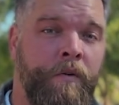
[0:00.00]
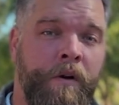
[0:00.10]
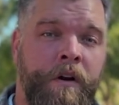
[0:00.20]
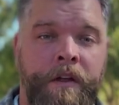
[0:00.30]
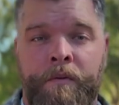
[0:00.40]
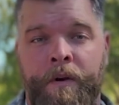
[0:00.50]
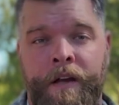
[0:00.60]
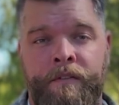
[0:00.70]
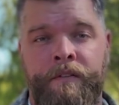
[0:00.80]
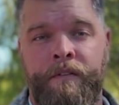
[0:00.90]
or
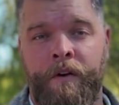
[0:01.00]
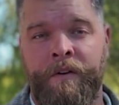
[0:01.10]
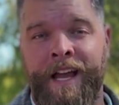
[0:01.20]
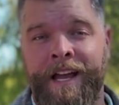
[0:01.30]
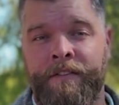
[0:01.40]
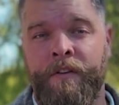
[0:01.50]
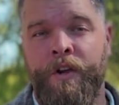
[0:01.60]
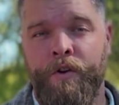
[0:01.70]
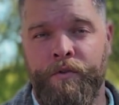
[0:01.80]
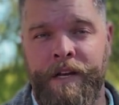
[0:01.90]
otherwise known as
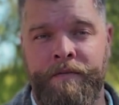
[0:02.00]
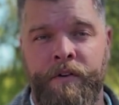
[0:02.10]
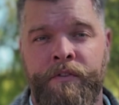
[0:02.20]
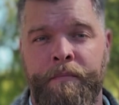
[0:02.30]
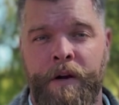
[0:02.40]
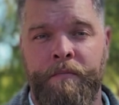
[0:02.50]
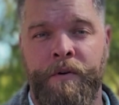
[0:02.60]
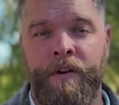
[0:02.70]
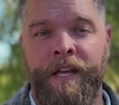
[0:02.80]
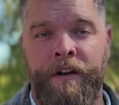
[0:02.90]
Greenville
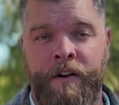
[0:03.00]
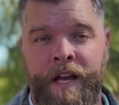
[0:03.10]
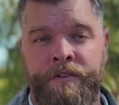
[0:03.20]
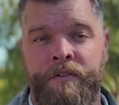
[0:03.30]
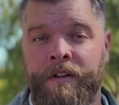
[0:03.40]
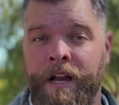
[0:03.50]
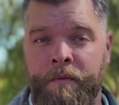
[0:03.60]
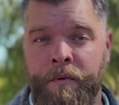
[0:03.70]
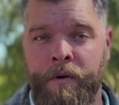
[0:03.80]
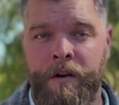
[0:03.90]
Spartanburg International
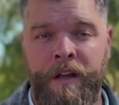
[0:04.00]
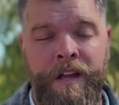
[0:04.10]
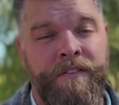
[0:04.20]
Airport.